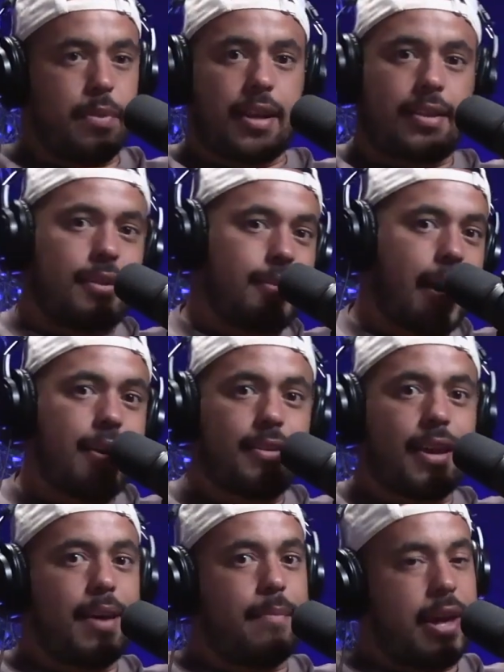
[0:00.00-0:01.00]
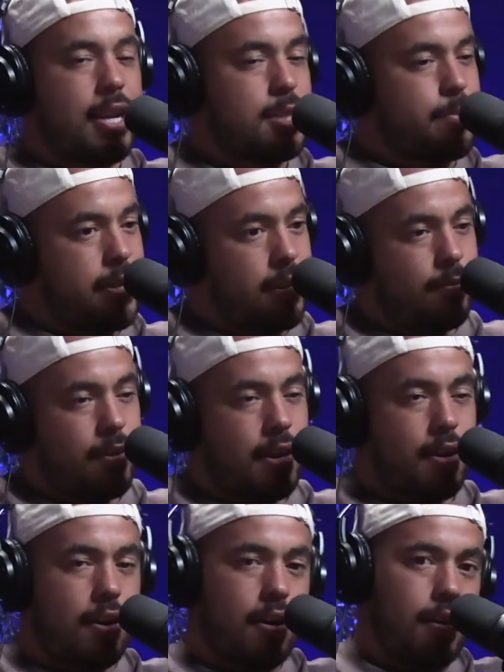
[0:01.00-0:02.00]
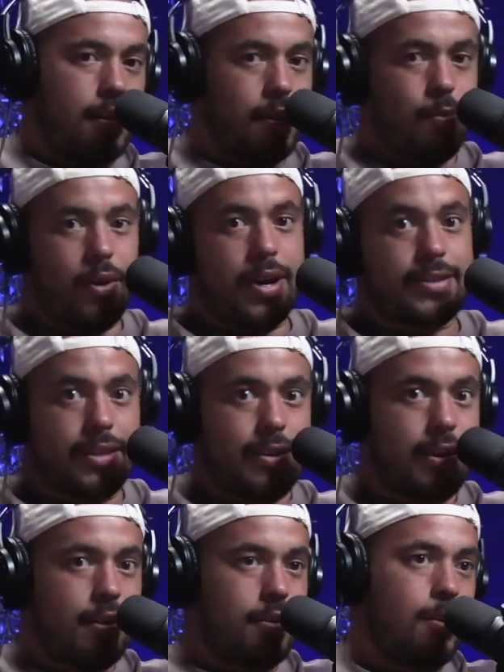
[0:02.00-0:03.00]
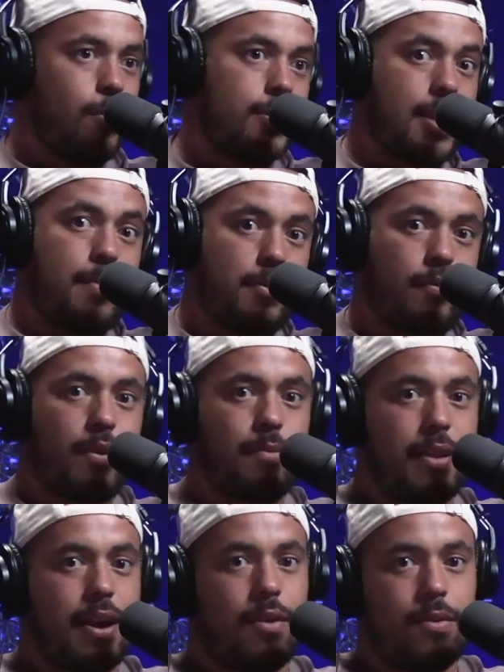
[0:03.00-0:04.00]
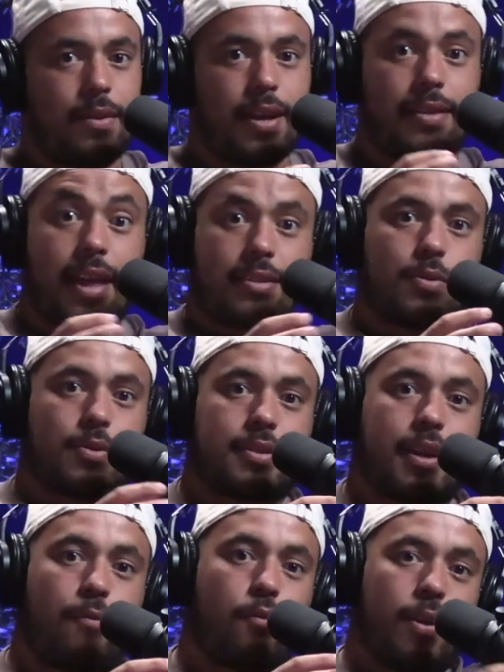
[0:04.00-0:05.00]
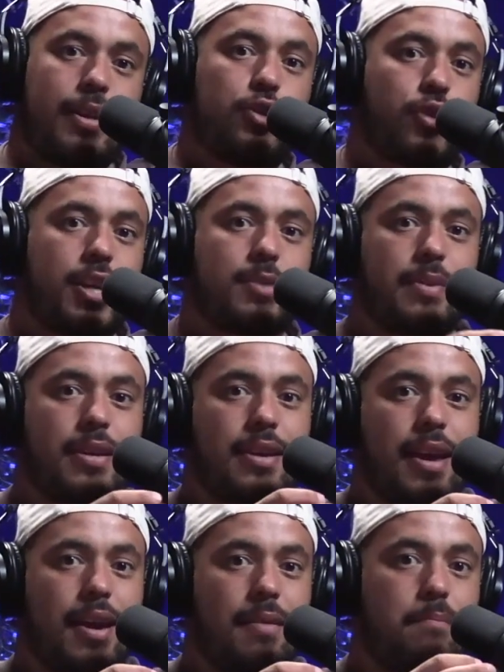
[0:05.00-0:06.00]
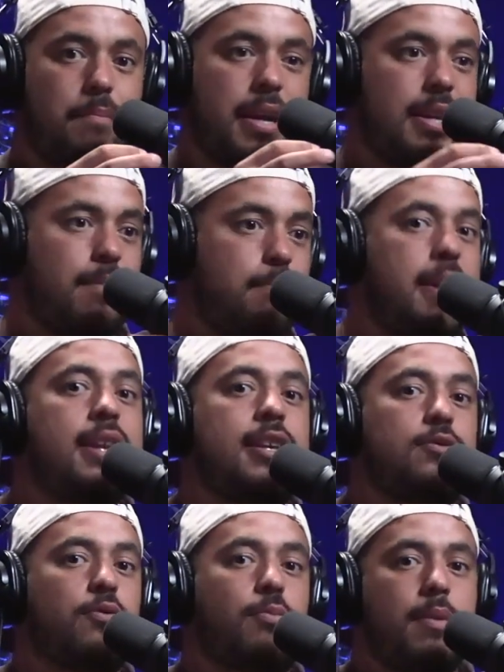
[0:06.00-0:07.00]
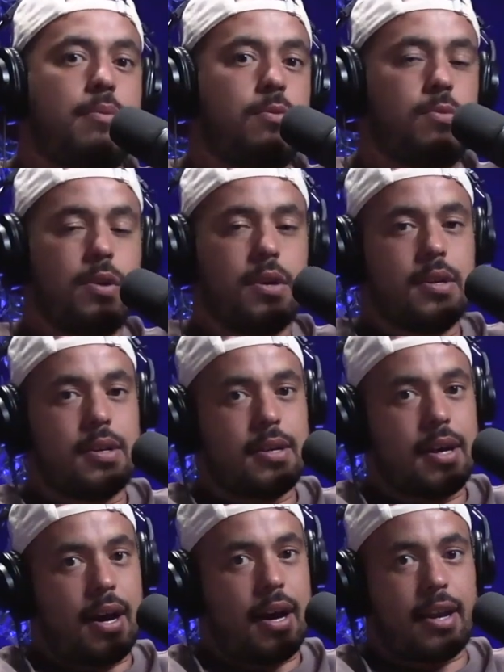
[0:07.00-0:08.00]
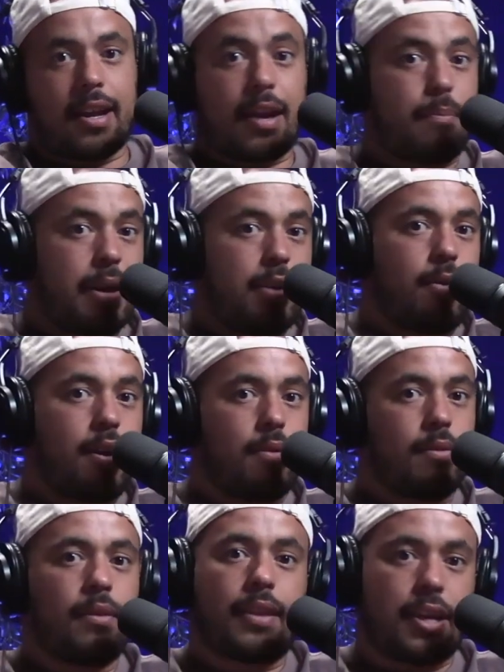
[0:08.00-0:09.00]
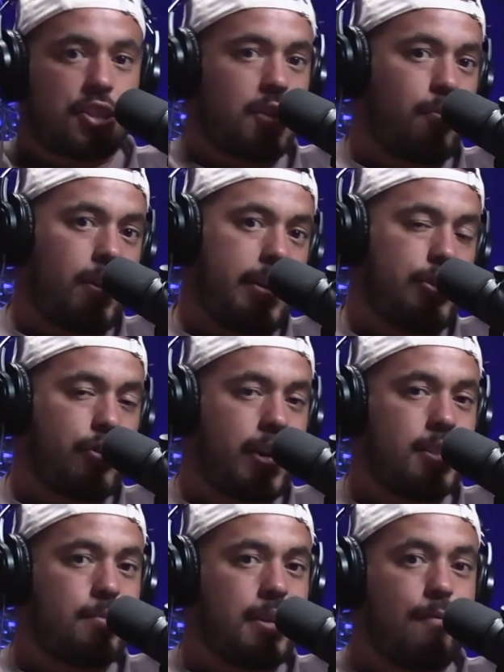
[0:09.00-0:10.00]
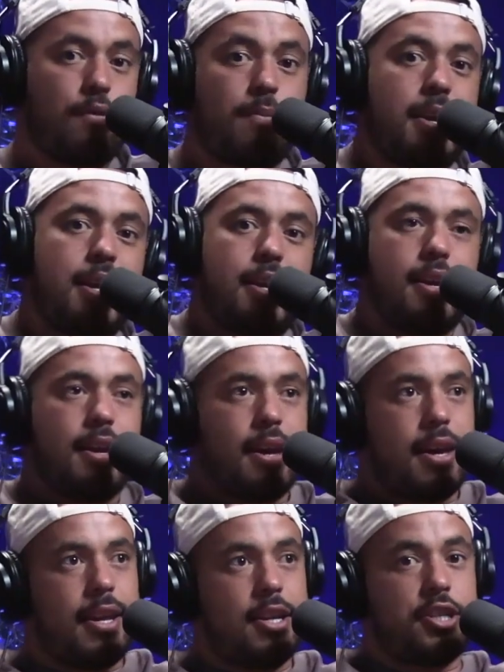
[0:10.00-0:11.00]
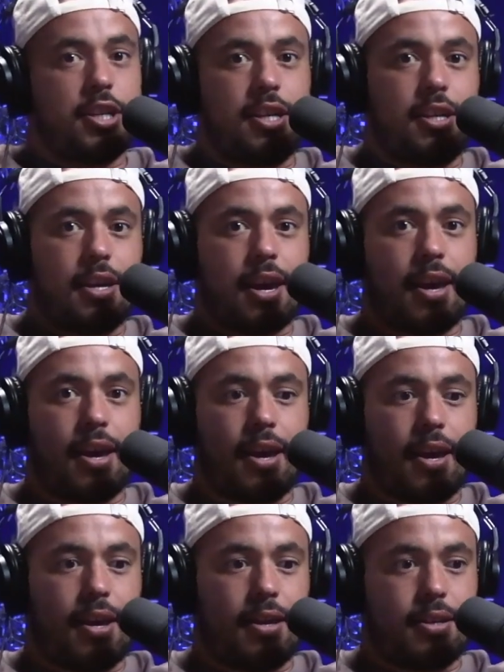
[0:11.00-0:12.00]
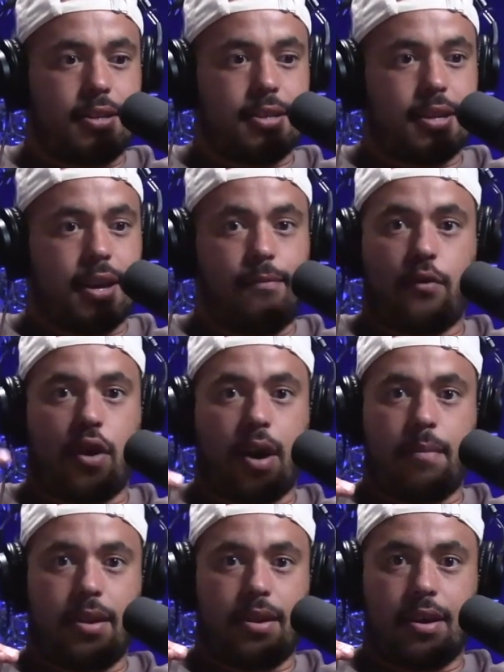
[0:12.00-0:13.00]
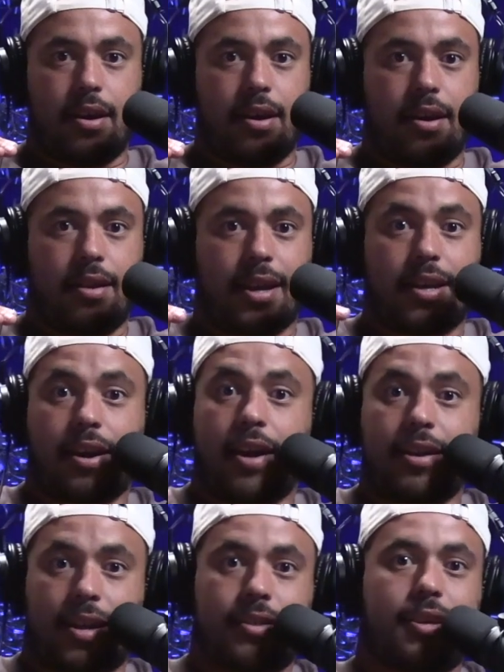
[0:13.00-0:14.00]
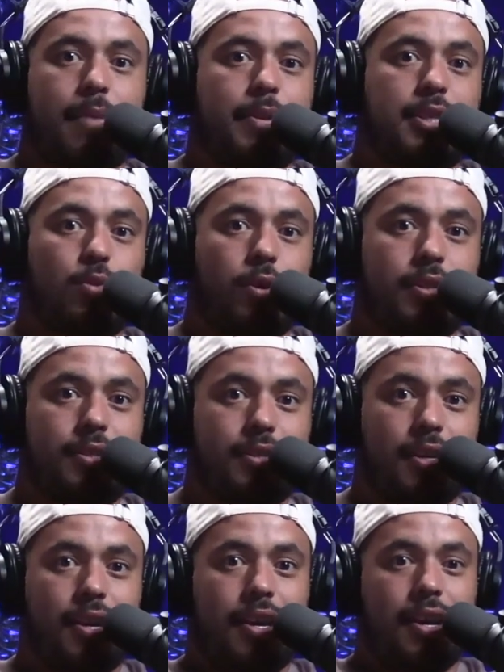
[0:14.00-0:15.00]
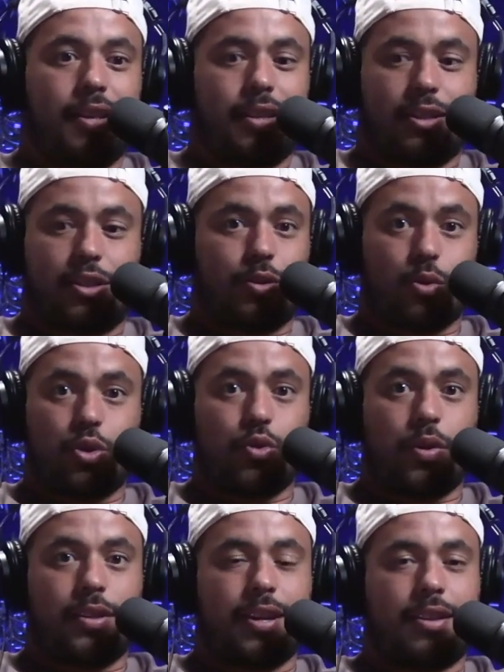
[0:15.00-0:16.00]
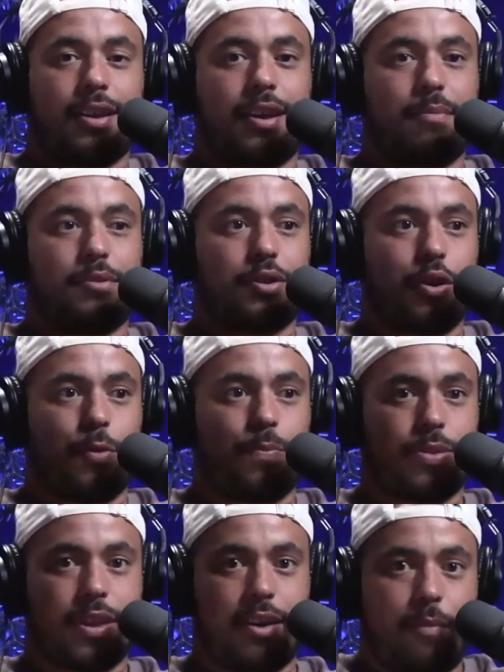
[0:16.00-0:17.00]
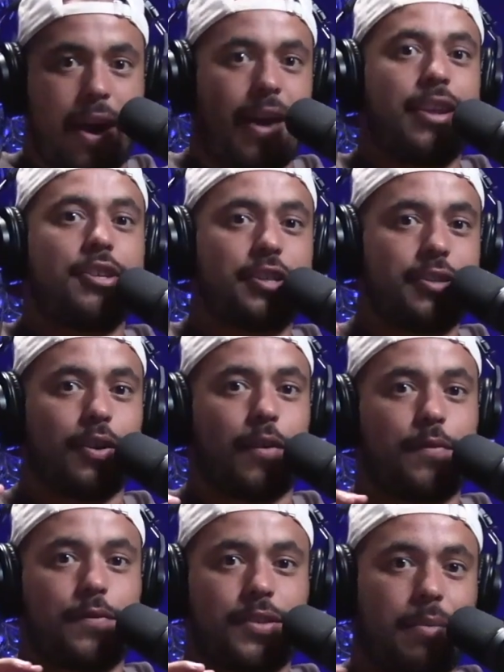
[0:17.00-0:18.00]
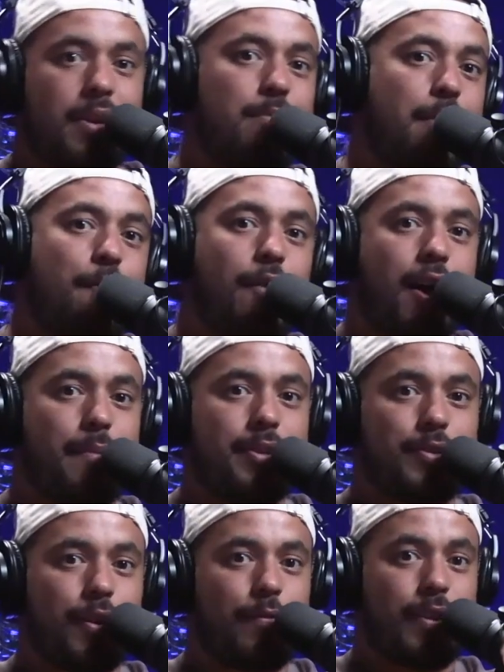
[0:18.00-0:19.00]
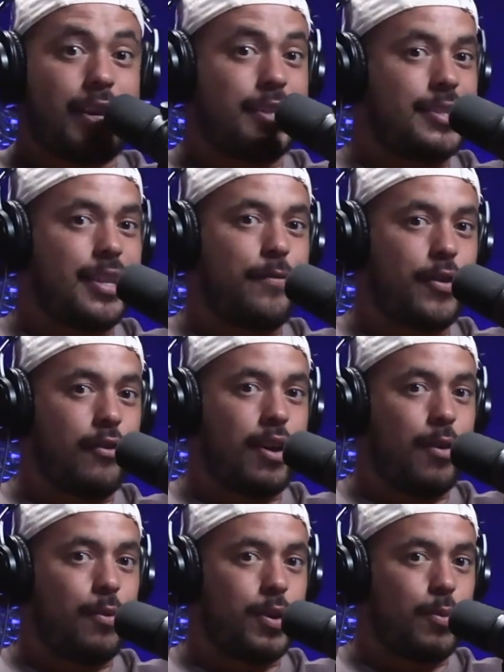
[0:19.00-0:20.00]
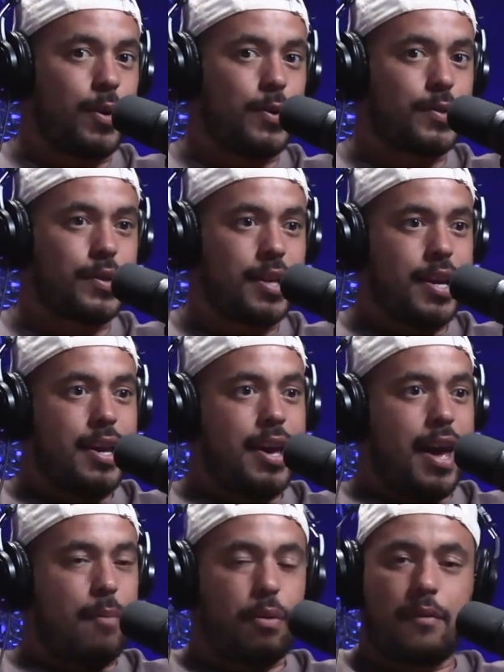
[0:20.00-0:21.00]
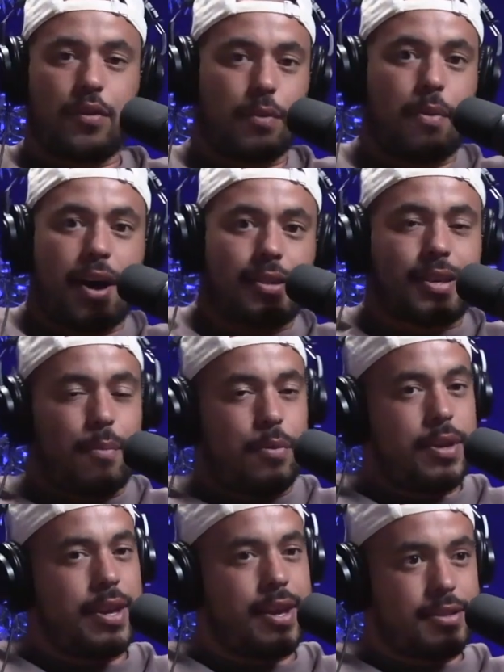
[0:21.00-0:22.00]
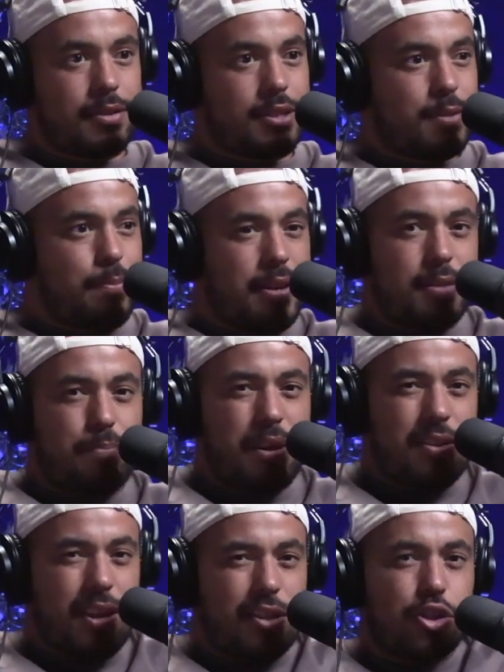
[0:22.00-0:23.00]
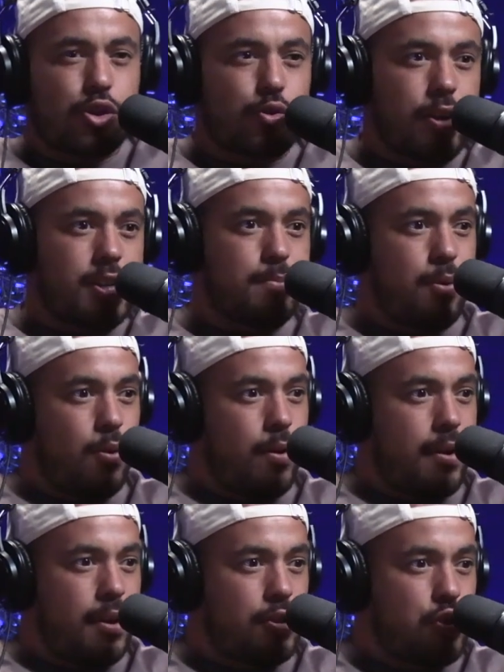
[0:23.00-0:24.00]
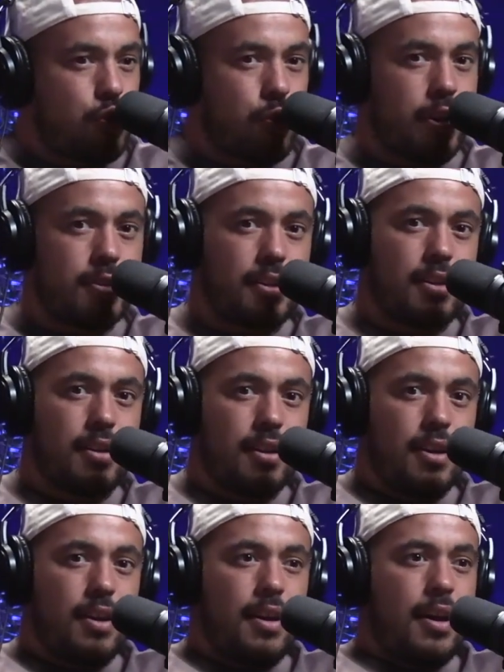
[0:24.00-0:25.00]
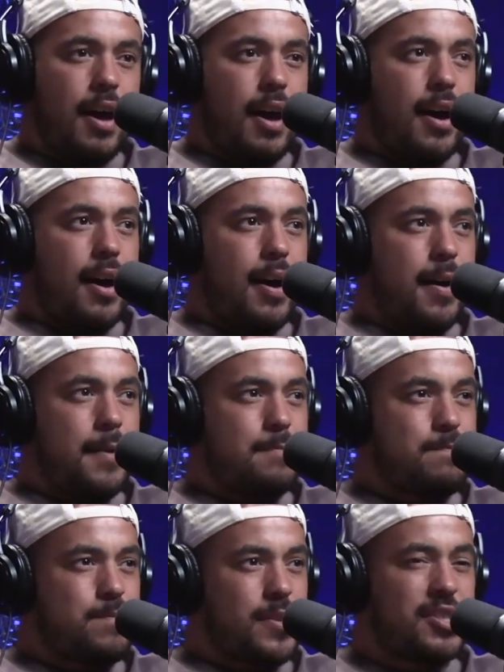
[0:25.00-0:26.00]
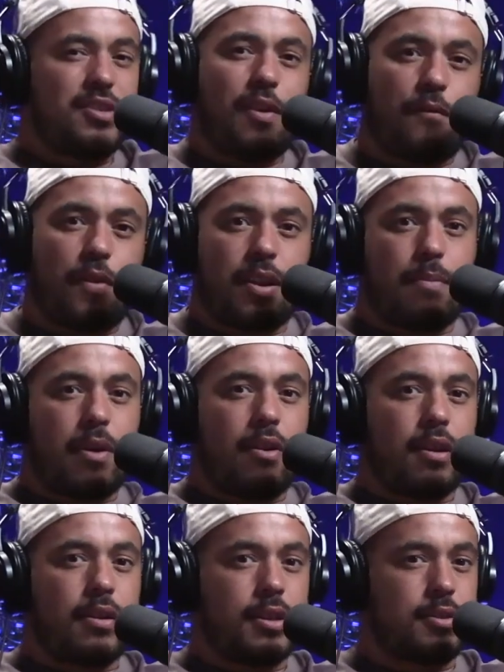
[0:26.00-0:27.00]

But like the day-to-day management of like, oh, why is he down, or what's happened with him now? Like, that sort of stuff really drains me. And being in meetings with people I don't like being around, that shit really drains me. For me, energy and environment, like kind of like Siamese twins, they're sort of joined at the hip. So if my energy's off, something in my environment's off, and I just need to figure out what it was. And probably for the past couple of years, it's just been this big like stress ball and stress. And It's just not fun to be around.